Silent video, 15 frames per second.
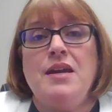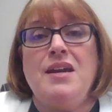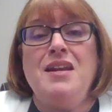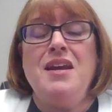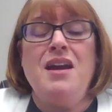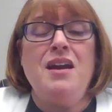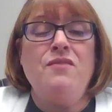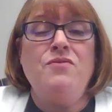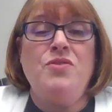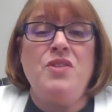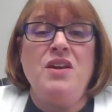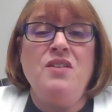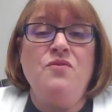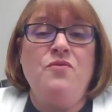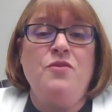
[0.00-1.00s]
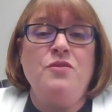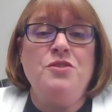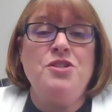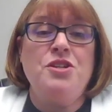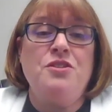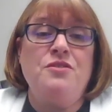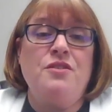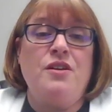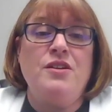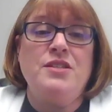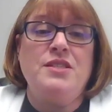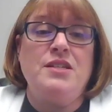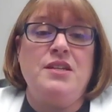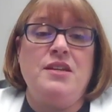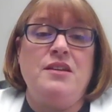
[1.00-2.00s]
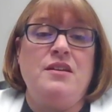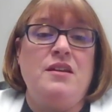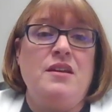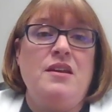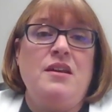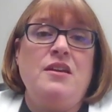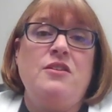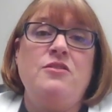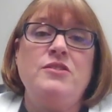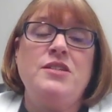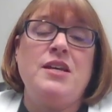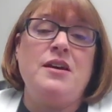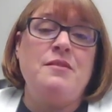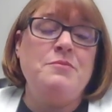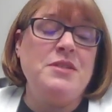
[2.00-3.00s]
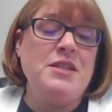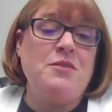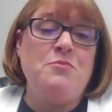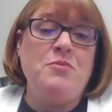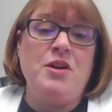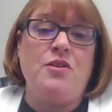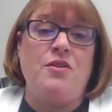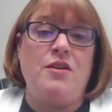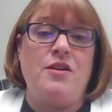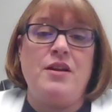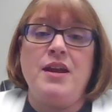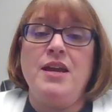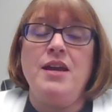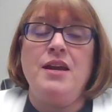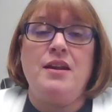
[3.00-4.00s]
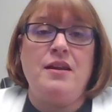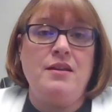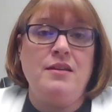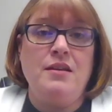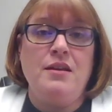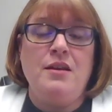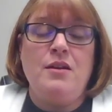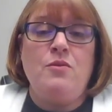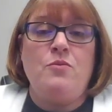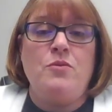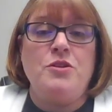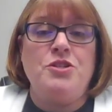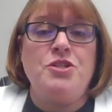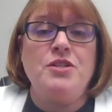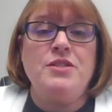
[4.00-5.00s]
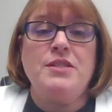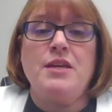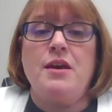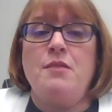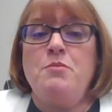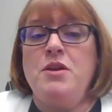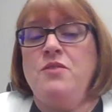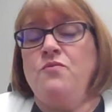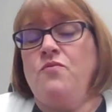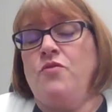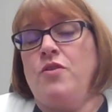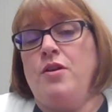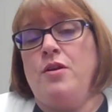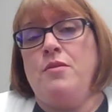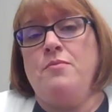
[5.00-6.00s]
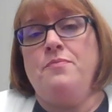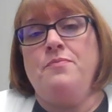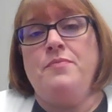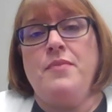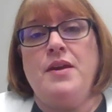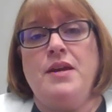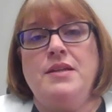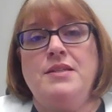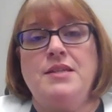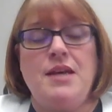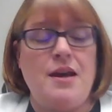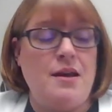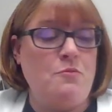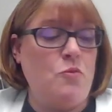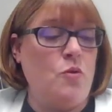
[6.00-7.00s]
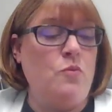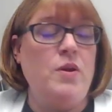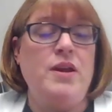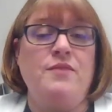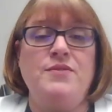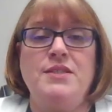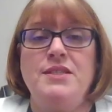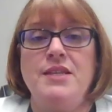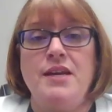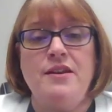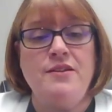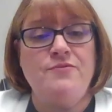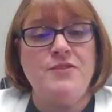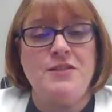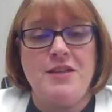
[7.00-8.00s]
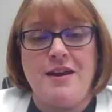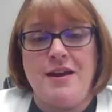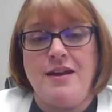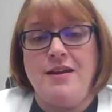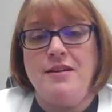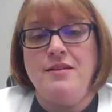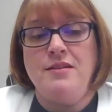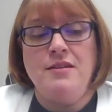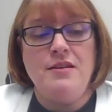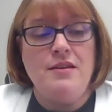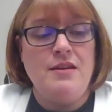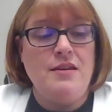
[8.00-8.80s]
and have thankful generosity. You know, times can be hard. I get it. We're just coming from a time where we have set aside